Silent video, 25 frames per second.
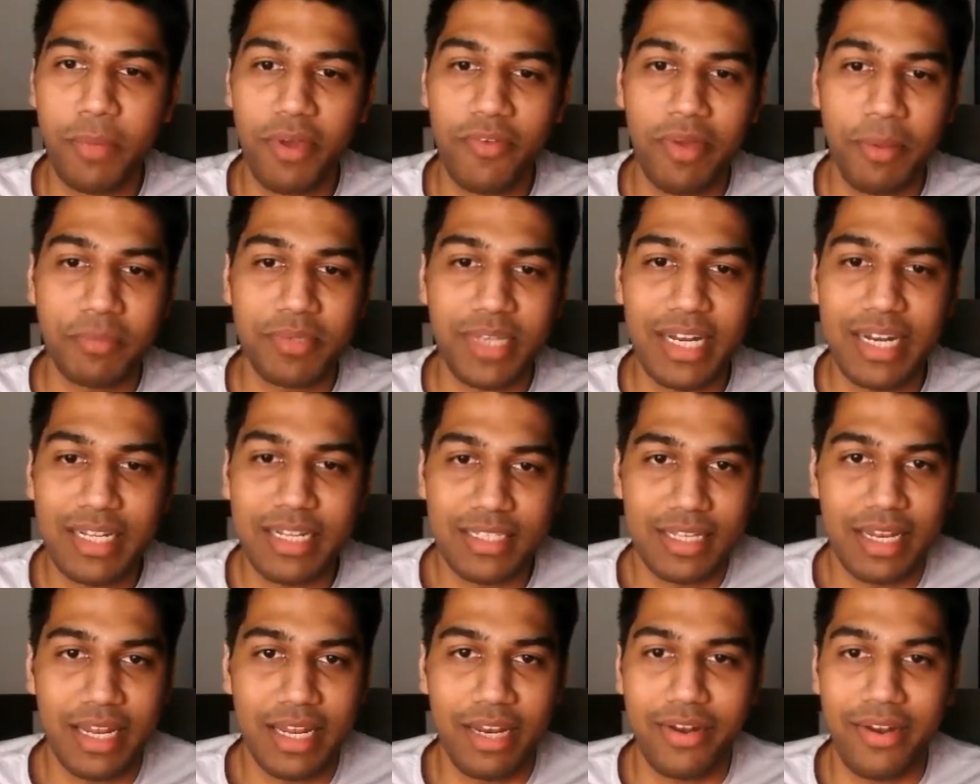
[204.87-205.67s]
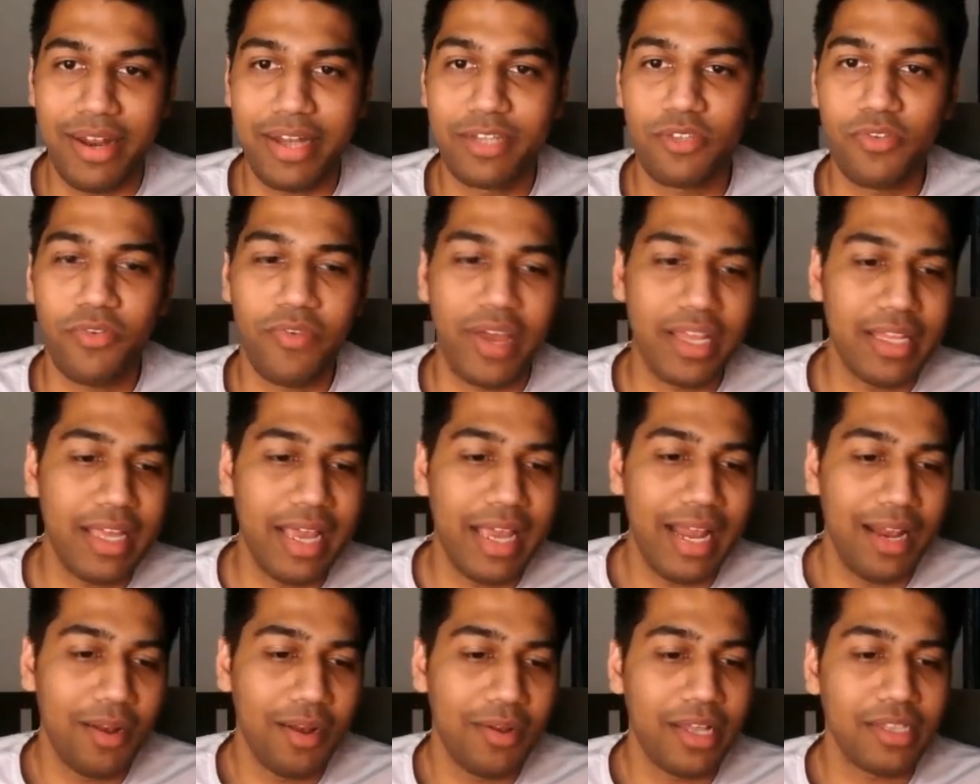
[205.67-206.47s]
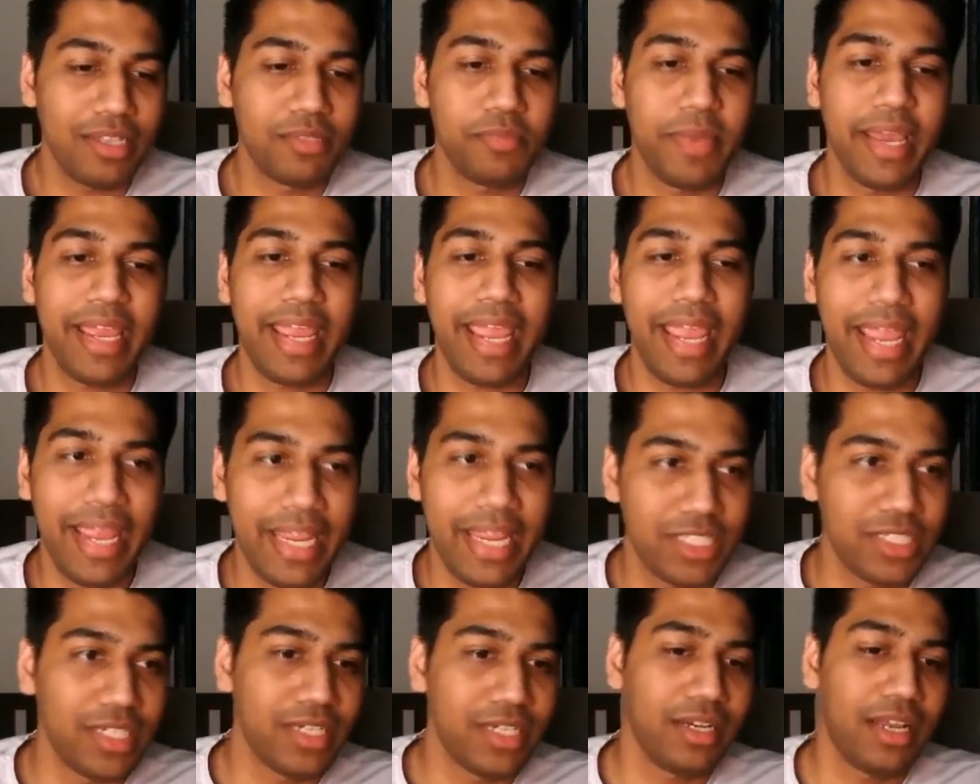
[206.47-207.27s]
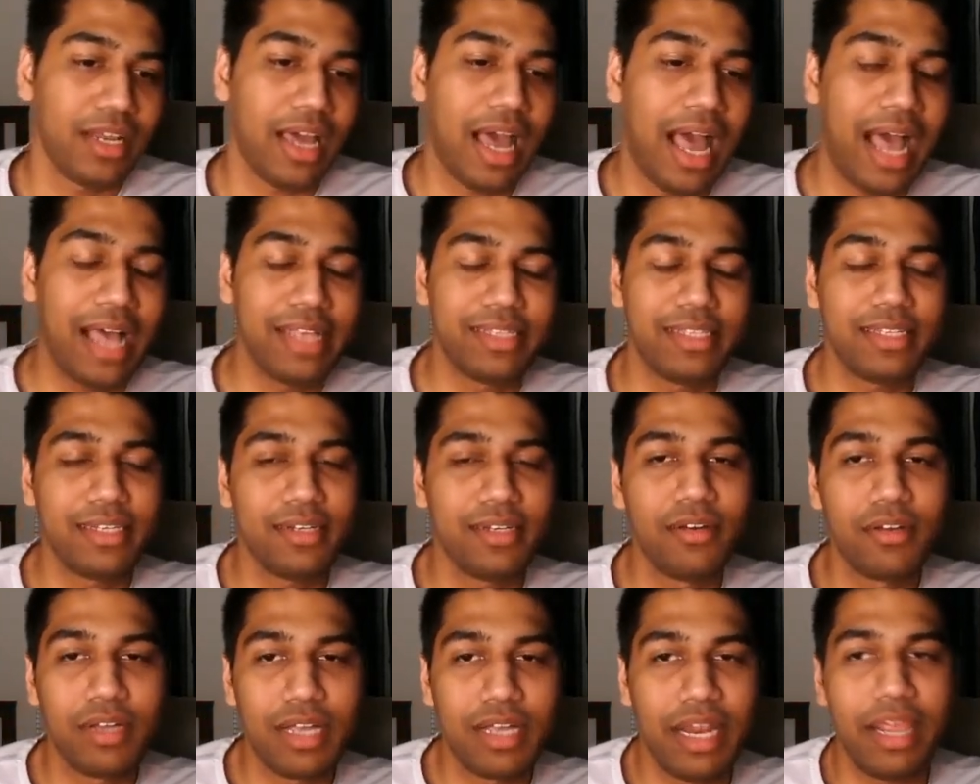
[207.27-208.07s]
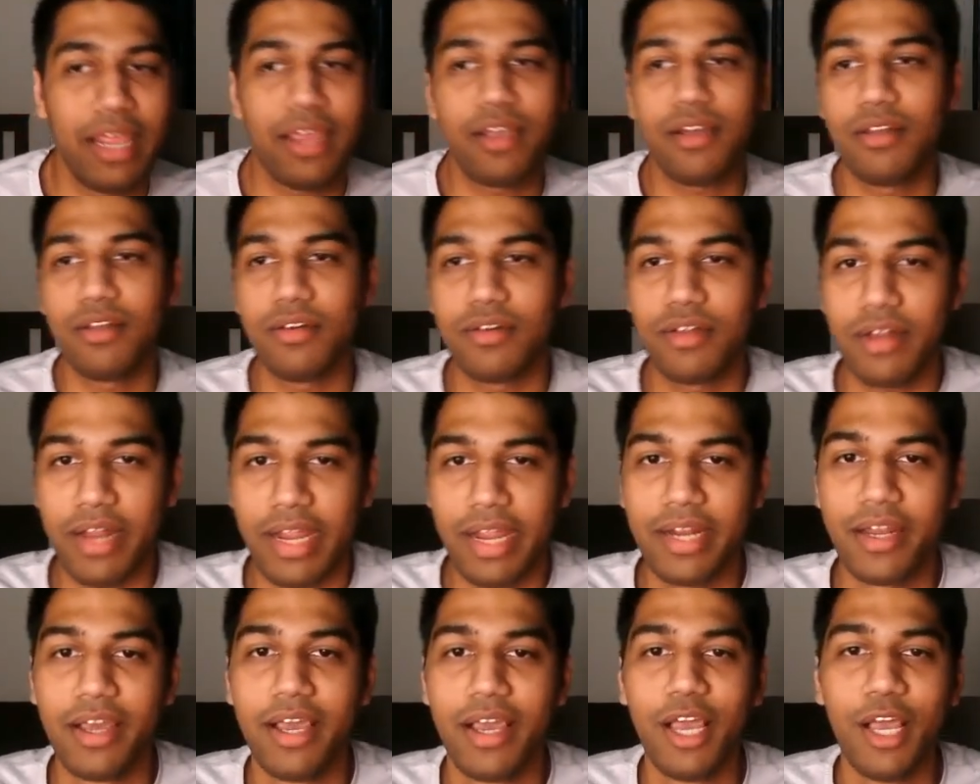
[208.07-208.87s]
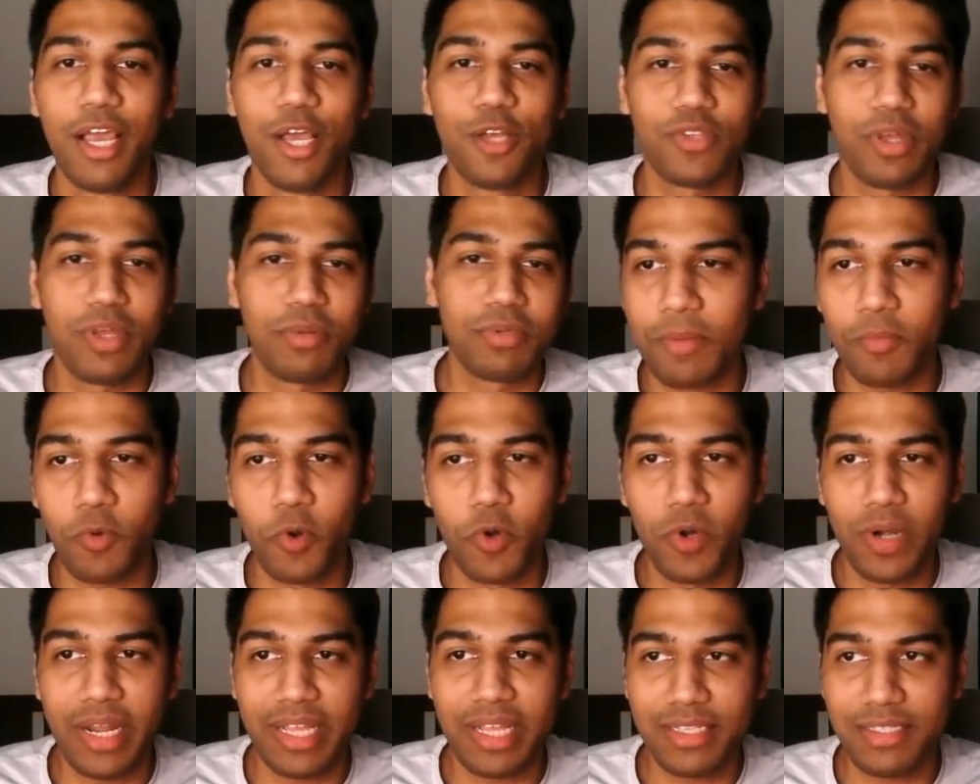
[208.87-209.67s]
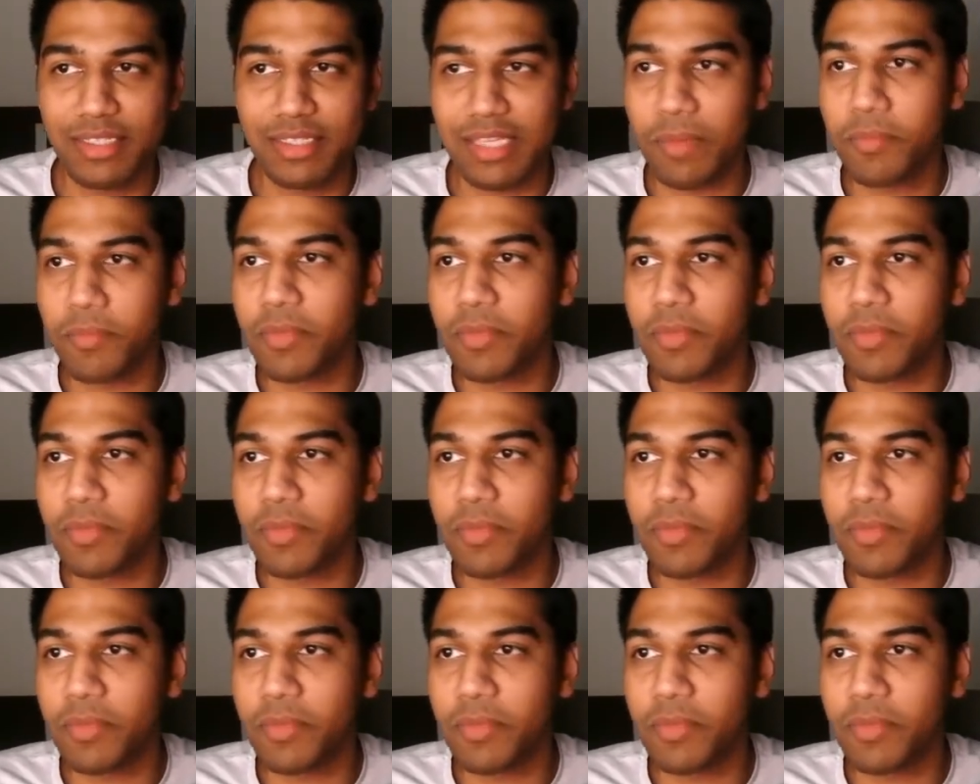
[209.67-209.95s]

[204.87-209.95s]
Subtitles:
website is green, right? So why the hell does my agent has a gray color, right? So I'm just going to take the same